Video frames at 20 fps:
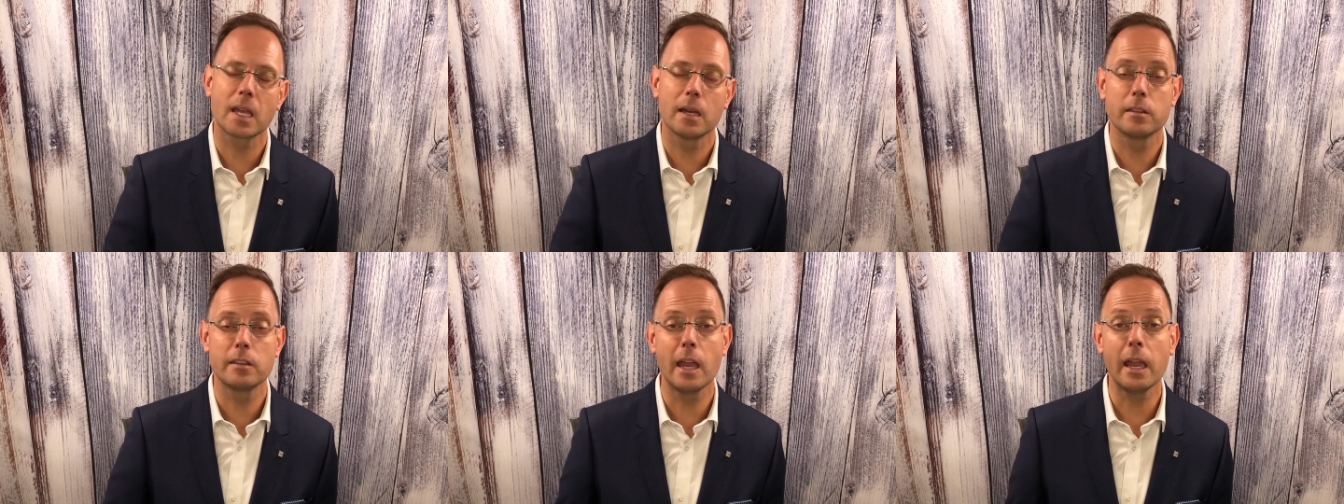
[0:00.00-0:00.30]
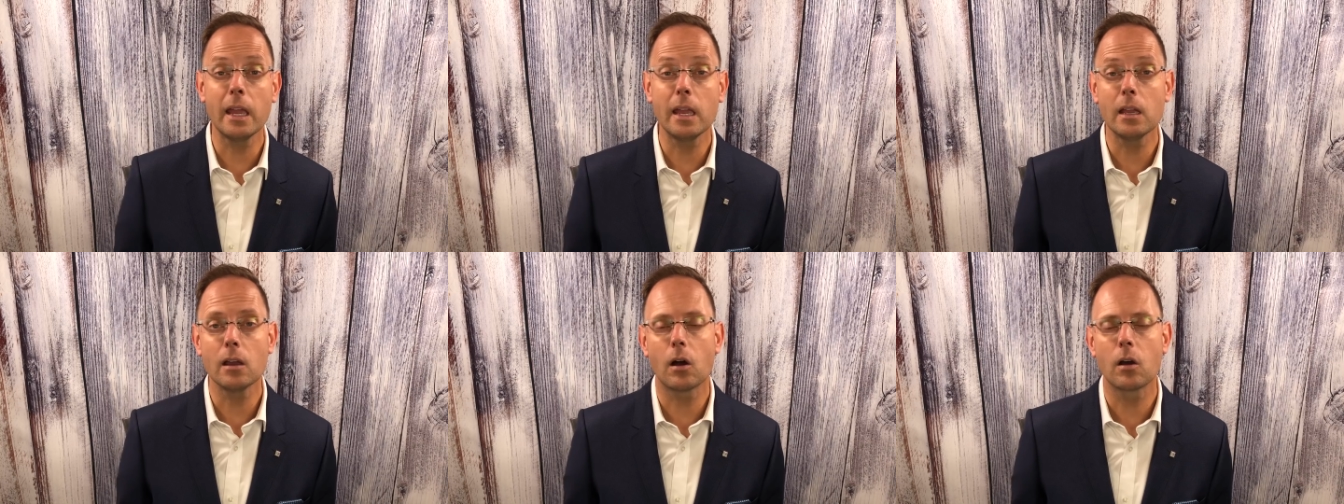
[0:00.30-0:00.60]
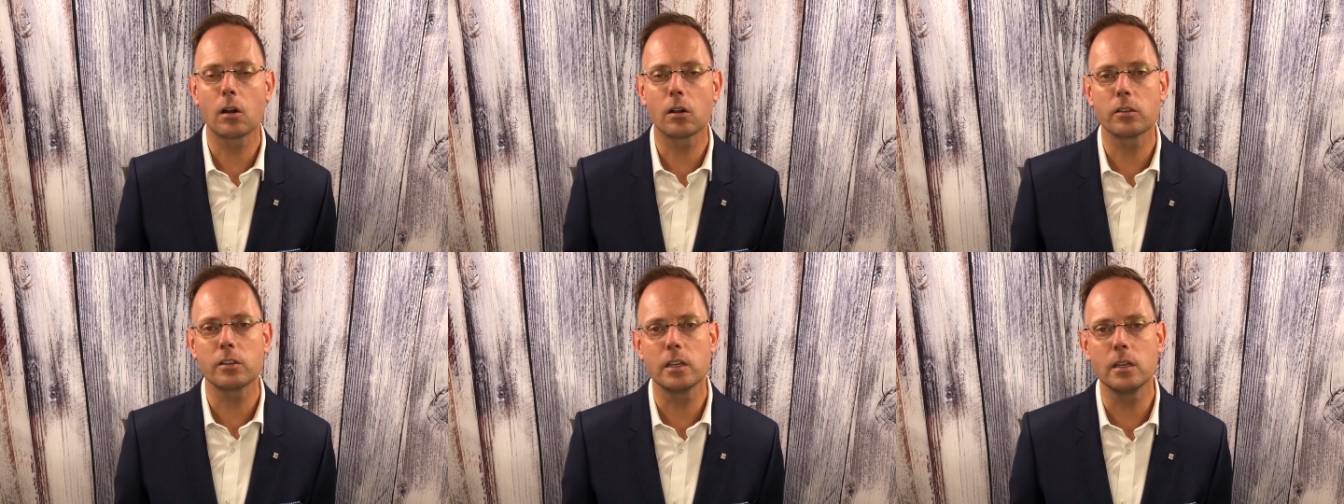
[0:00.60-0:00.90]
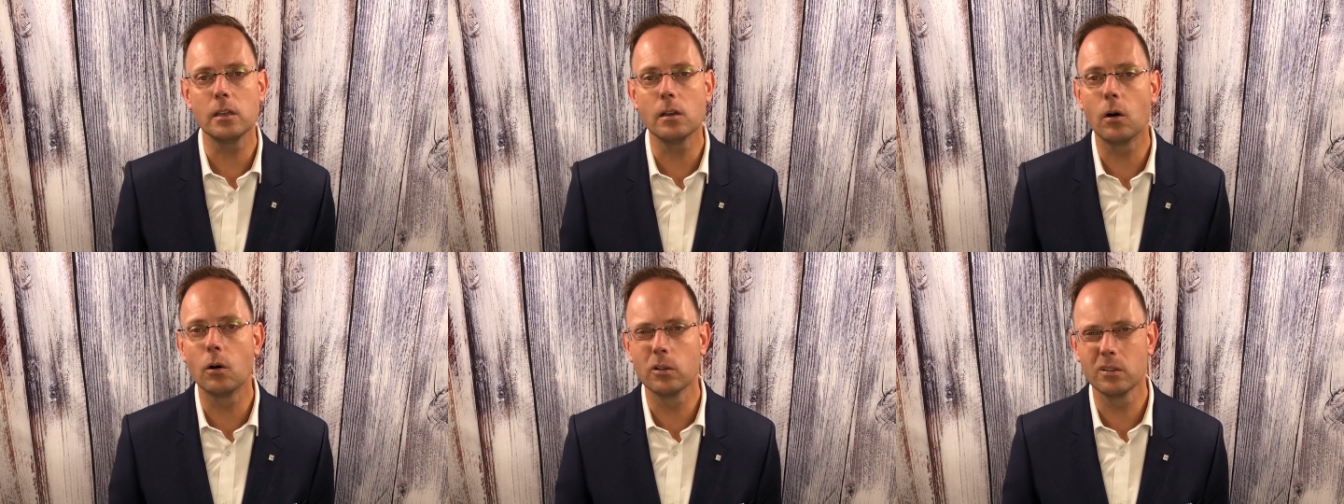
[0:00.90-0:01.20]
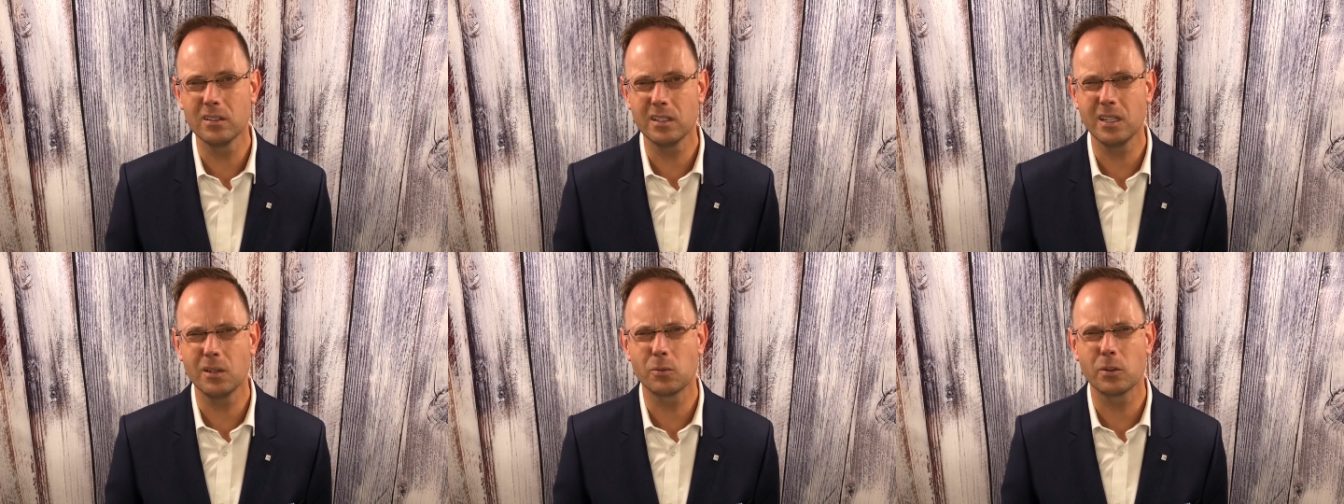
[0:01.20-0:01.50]
They are the
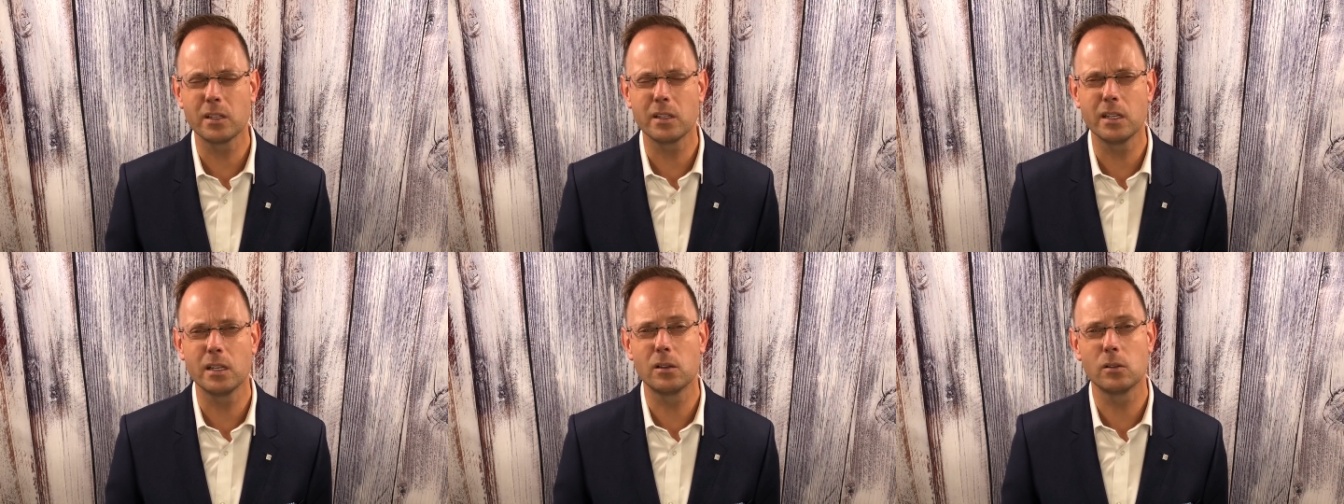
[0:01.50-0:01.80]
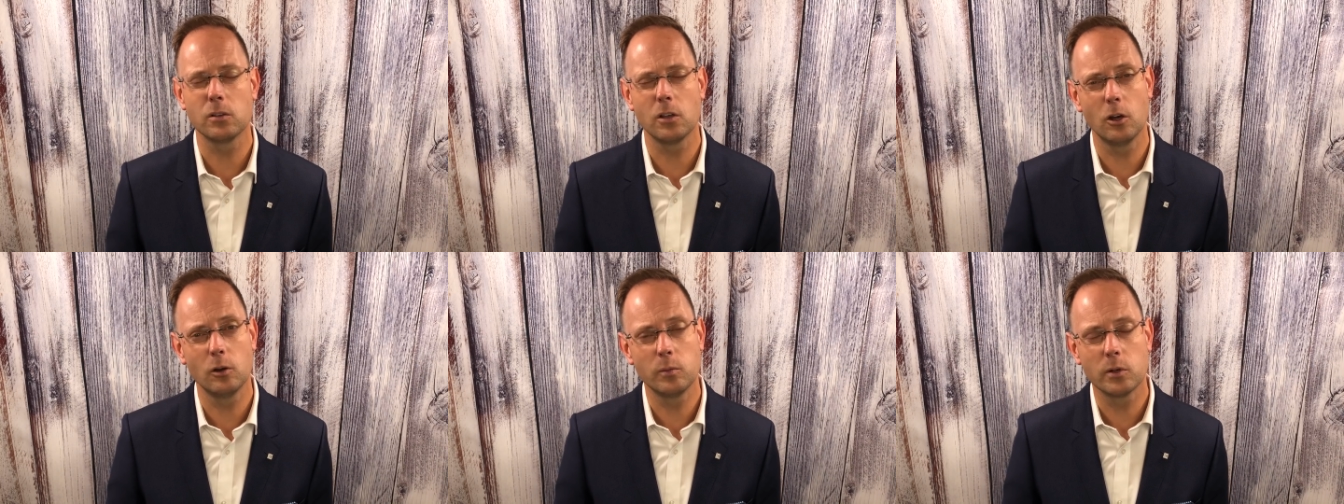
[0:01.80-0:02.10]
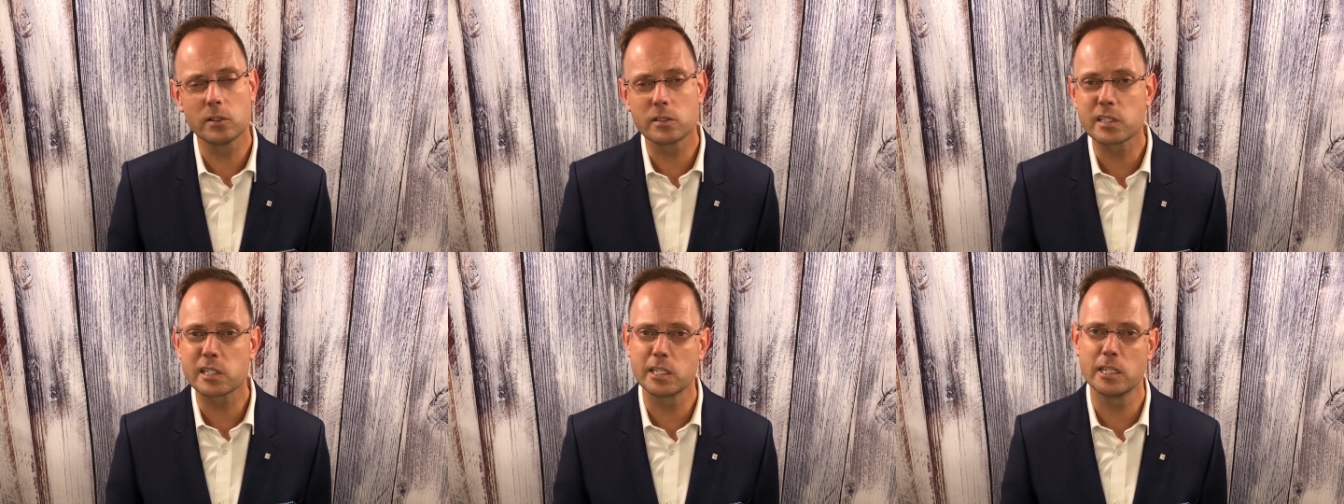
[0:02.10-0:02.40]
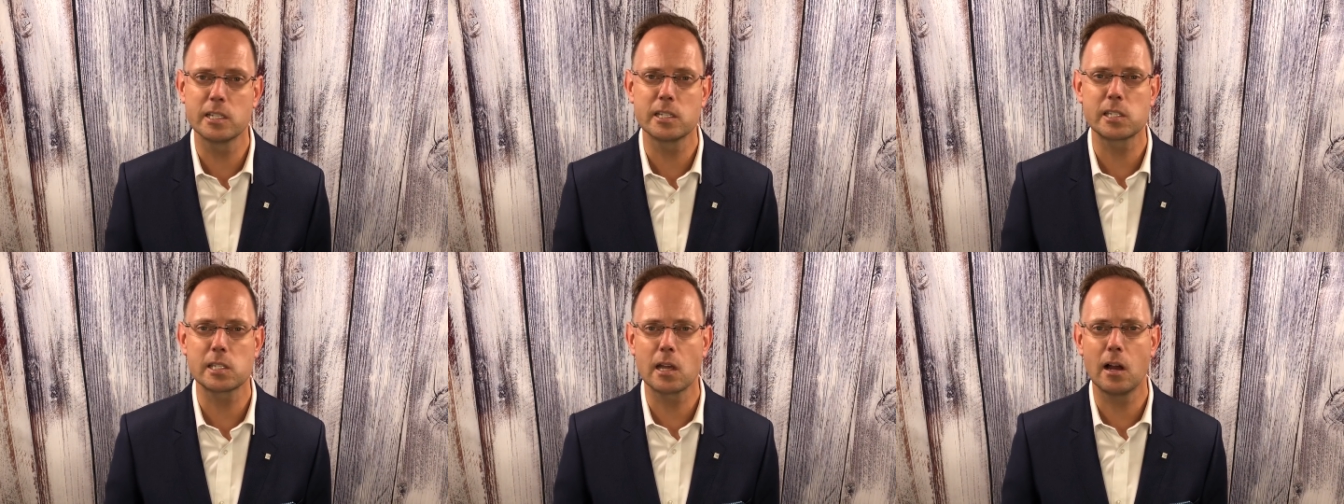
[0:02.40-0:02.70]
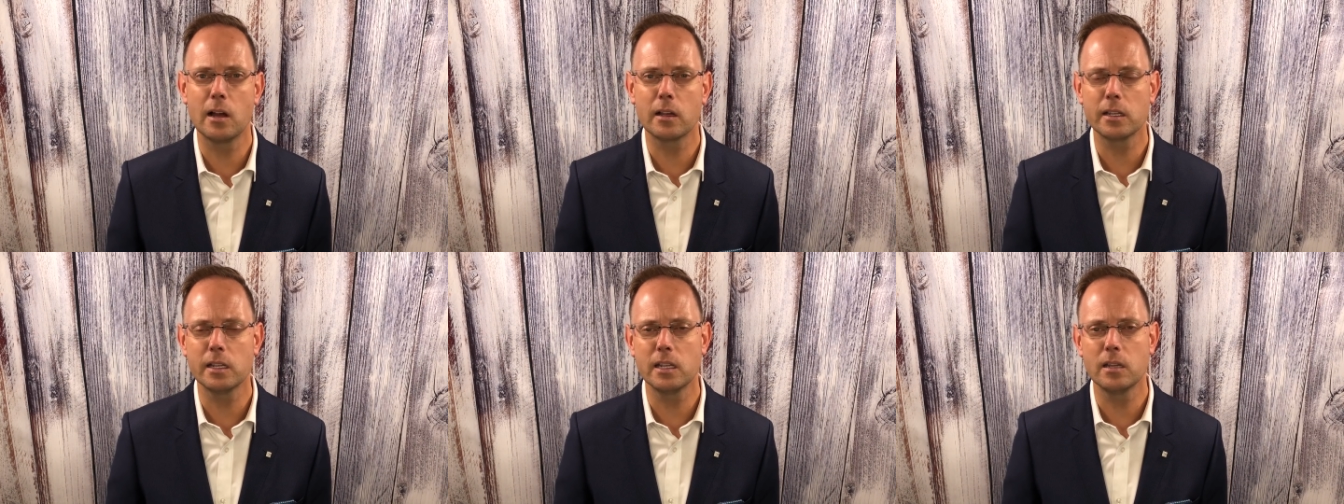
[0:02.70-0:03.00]
only really global sin
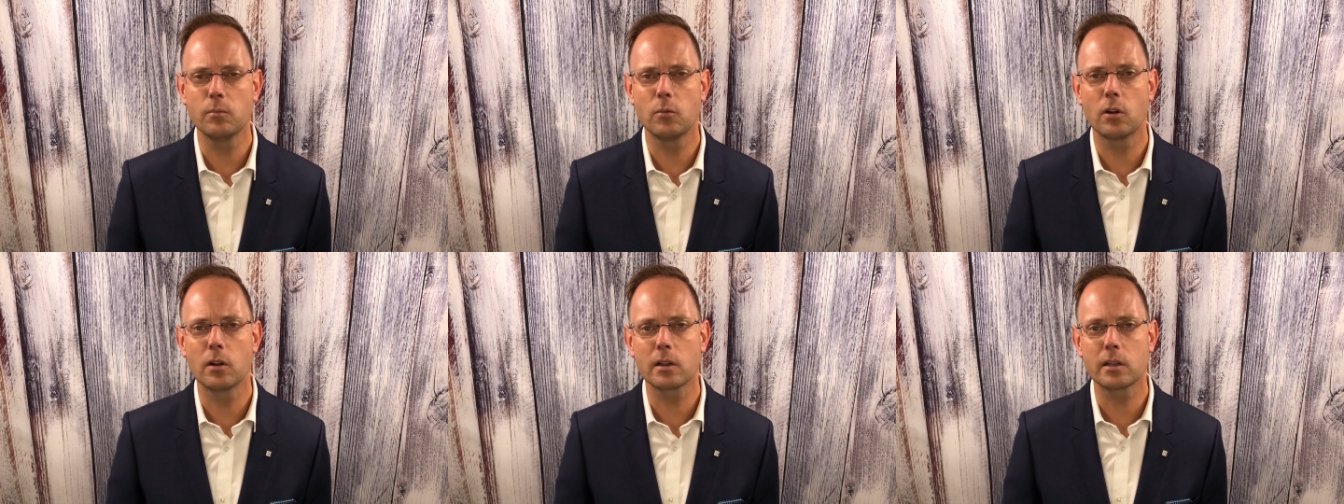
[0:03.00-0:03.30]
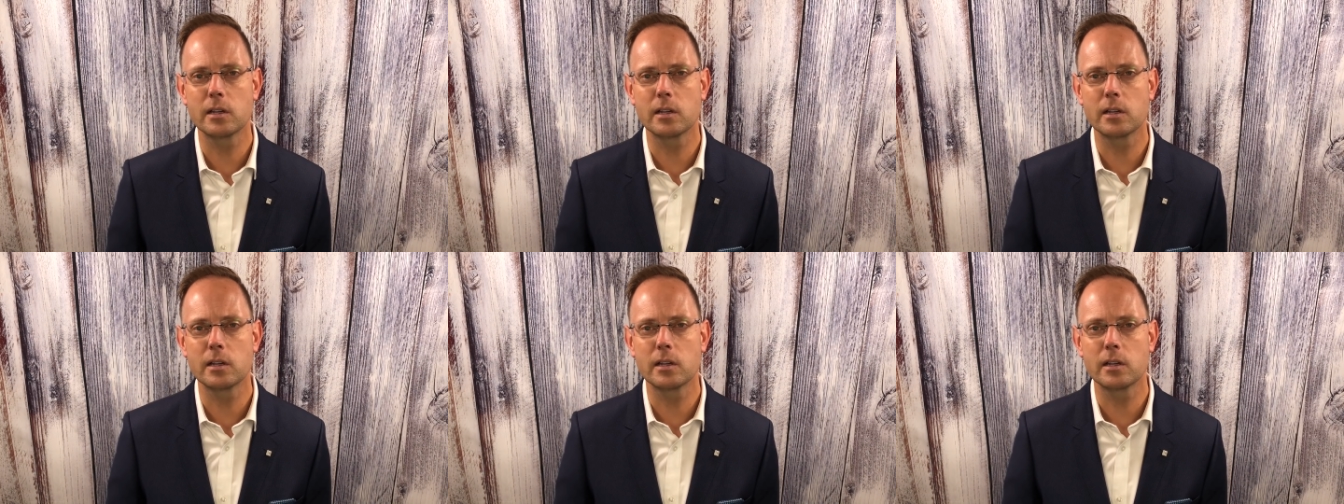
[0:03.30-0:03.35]
stock anymore,